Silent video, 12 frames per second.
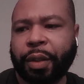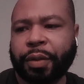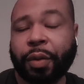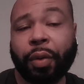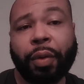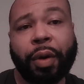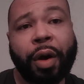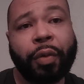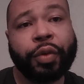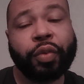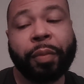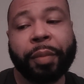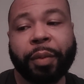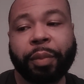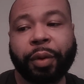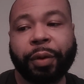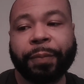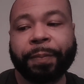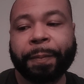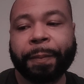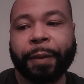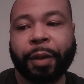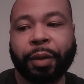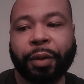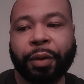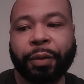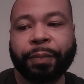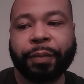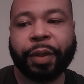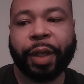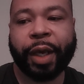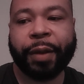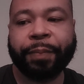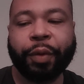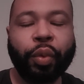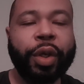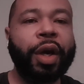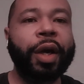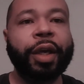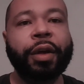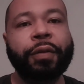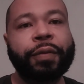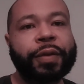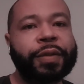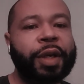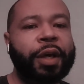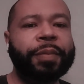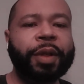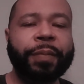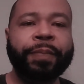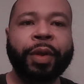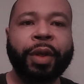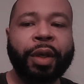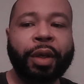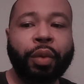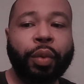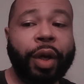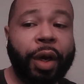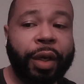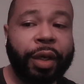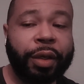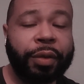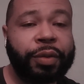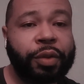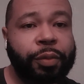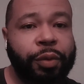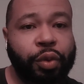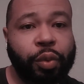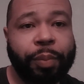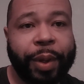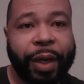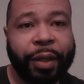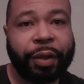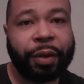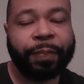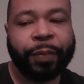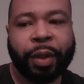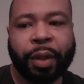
So always remember, you know, that we are here for something. We are here to do better.